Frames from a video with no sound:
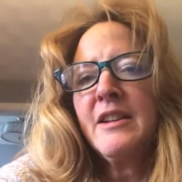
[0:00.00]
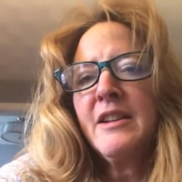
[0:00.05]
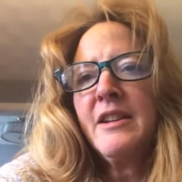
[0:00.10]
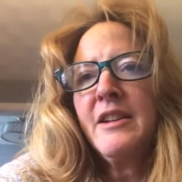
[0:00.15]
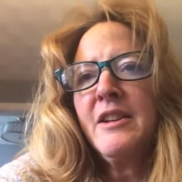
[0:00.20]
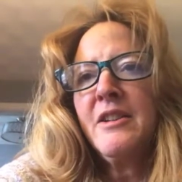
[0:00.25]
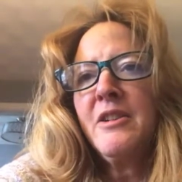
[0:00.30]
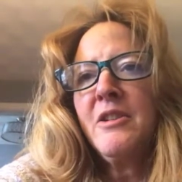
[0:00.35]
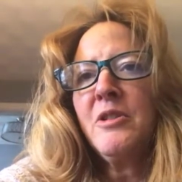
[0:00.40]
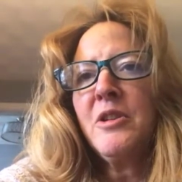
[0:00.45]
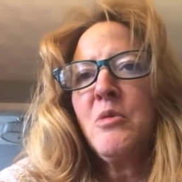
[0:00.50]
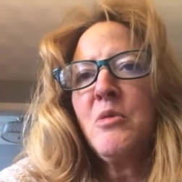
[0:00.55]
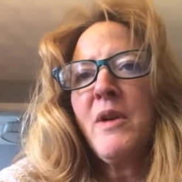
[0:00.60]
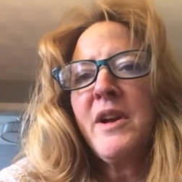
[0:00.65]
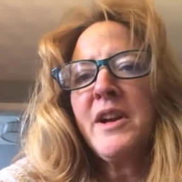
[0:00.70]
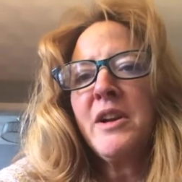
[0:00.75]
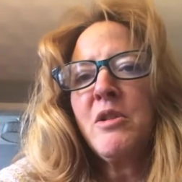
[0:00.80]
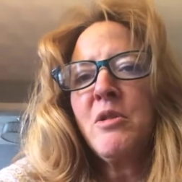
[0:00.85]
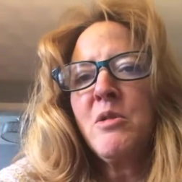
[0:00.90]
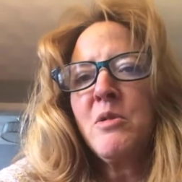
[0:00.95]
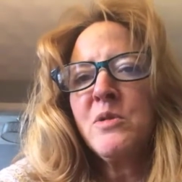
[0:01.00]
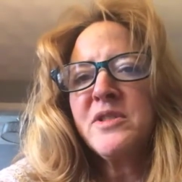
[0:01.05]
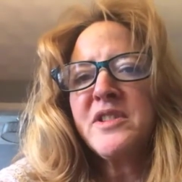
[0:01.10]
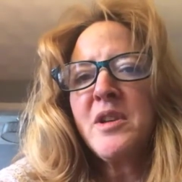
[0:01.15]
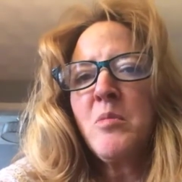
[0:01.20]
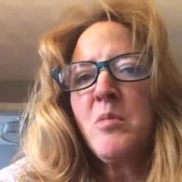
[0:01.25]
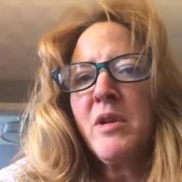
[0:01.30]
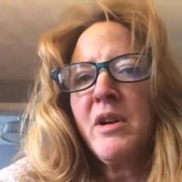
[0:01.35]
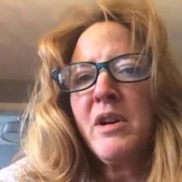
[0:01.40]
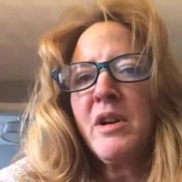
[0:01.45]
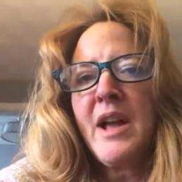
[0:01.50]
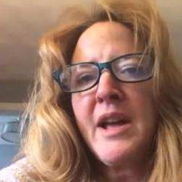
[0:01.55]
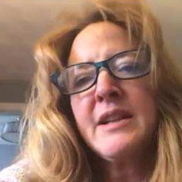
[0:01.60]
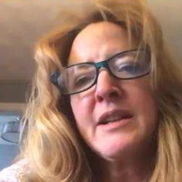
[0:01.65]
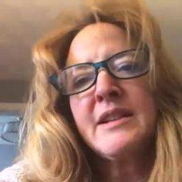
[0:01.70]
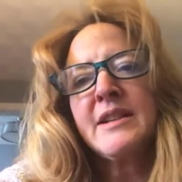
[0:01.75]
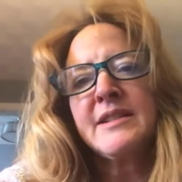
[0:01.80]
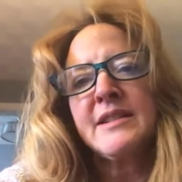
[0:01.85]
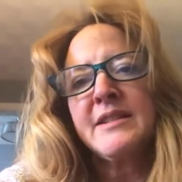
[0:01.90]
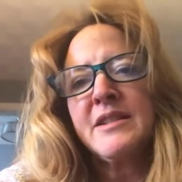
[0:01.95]
you want to go somewhere, not
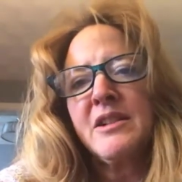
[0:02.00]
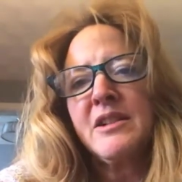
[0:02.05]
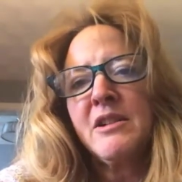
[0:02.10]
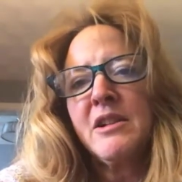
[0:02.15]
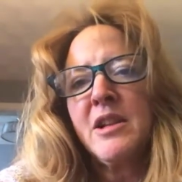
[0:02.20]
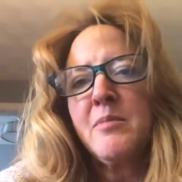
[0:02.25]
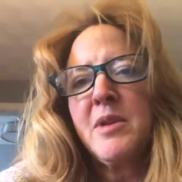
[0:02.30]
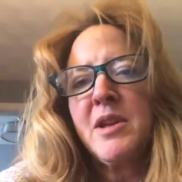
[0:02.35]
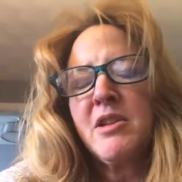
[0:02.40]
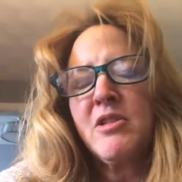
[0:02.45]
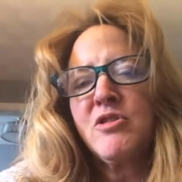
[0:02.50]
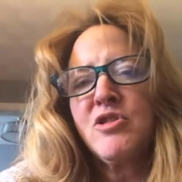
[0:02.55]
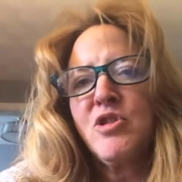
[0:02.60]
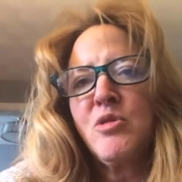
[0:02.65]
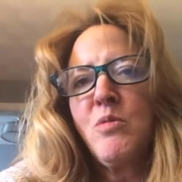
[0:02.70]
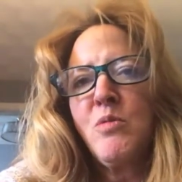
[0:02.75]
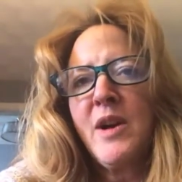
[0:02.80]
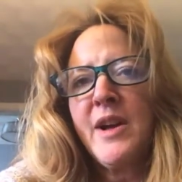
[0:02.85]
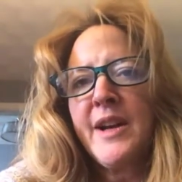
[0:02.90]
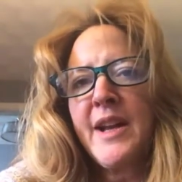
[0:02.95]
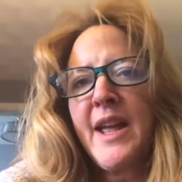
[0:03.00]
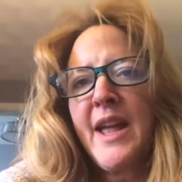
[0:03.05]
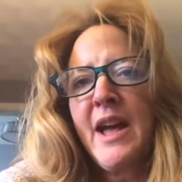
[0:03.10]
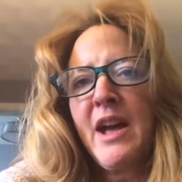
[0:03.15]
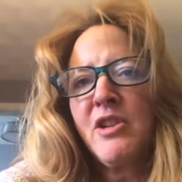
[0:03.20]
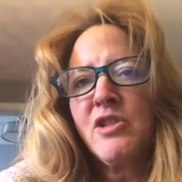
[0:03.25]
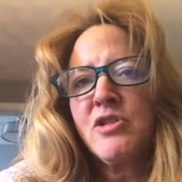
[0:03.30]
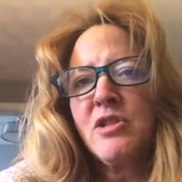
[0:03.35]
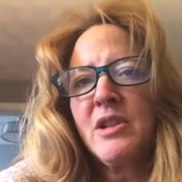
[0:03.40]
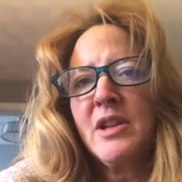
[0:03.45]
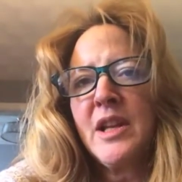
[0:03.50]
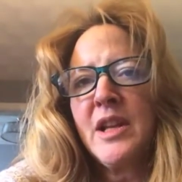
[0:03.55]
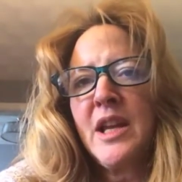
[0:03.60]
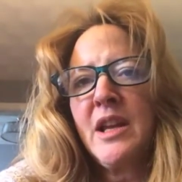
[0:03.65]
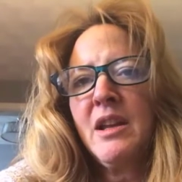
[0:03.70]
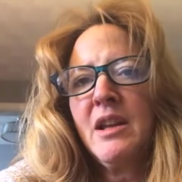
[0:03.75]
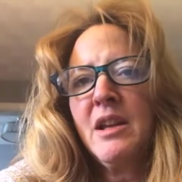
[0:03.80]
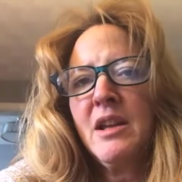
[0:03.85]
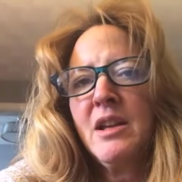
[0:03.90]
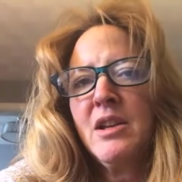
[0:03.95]
necessarily because you want to
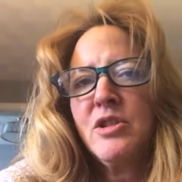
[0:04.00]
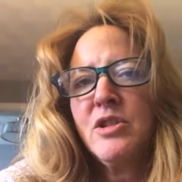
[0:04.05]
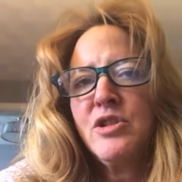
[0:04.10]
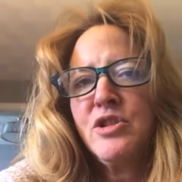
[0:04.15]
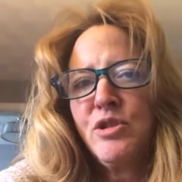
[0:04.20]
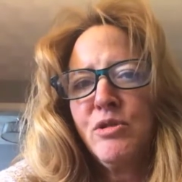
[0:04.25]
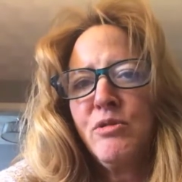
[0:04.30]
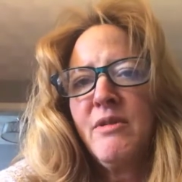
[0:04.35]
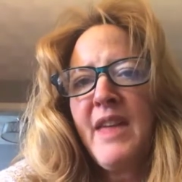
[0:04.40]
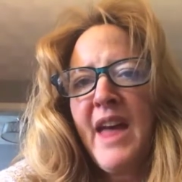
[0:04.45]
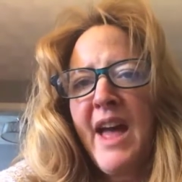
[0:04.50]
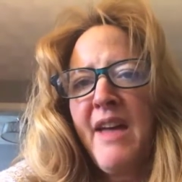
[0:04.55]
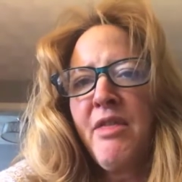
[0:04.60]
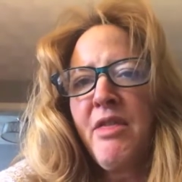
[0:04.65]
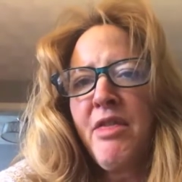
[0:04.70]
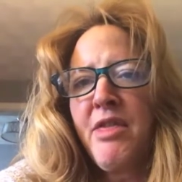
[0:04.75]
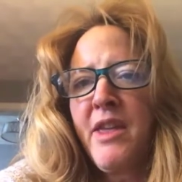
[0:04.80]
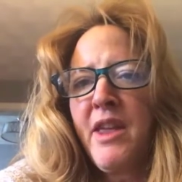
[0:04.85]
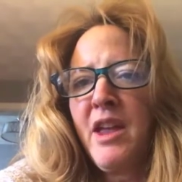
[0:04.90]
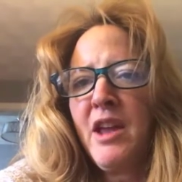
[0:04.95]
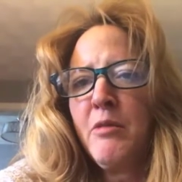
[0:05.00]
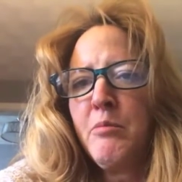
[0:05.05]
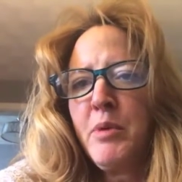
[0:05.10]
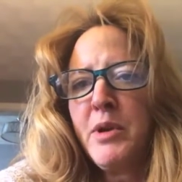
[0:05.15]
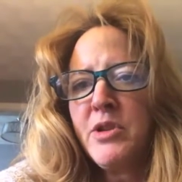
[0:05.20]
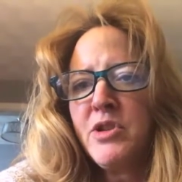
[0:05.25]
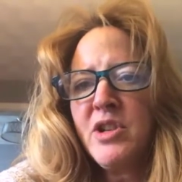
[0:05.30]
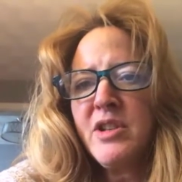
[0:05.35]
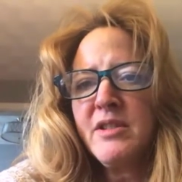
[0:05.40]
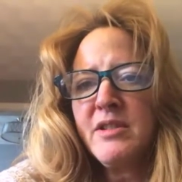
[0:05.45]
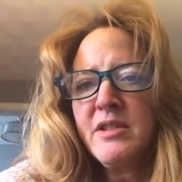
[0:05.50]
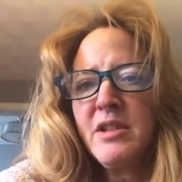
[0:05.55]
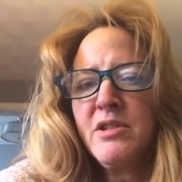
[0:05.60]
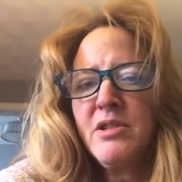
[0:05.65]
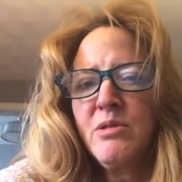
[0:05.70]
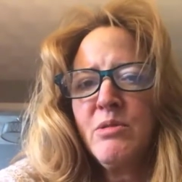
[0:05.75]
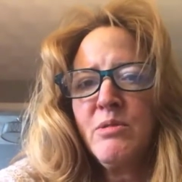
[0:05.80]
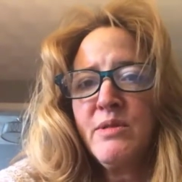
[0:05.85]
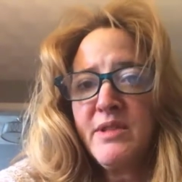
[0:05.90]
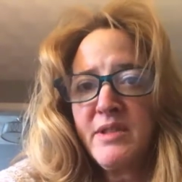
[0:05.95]
actually do that thing, but just to
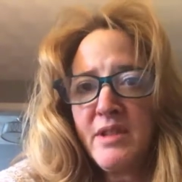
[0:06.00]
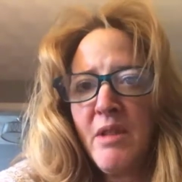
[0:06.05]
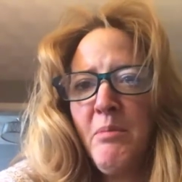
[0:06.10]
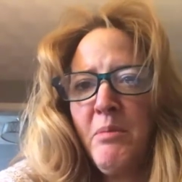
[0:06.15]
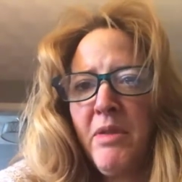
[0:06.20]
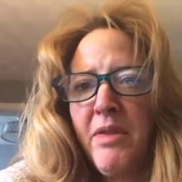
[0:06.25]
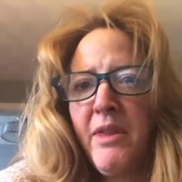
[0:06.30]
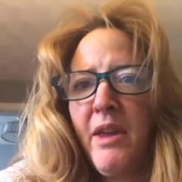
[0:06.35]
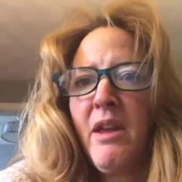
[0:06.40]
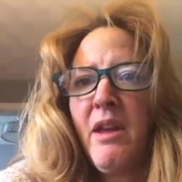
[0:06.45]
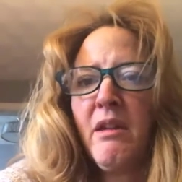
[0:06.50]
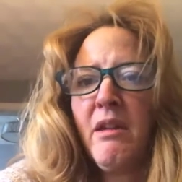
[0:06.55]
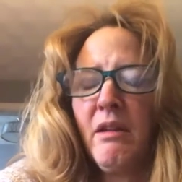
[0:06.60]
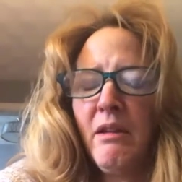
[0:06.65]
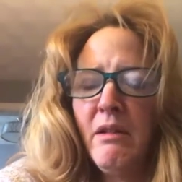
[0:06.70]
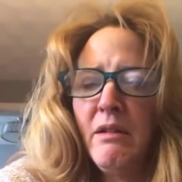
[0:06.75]
do something,